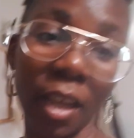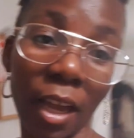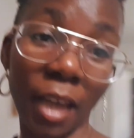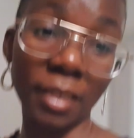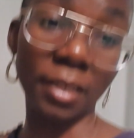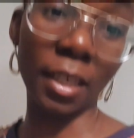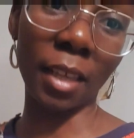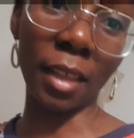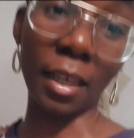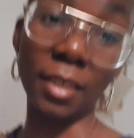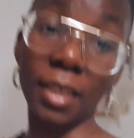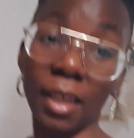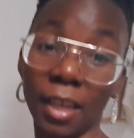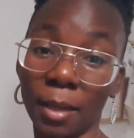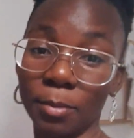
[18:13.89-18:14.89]
I said that
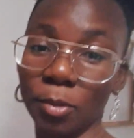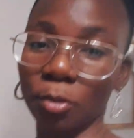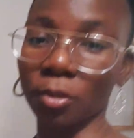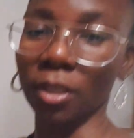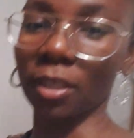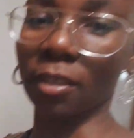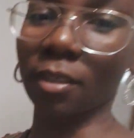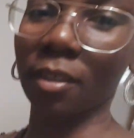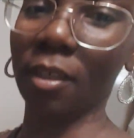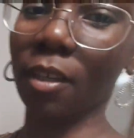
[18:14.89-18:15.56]
and I kept talking.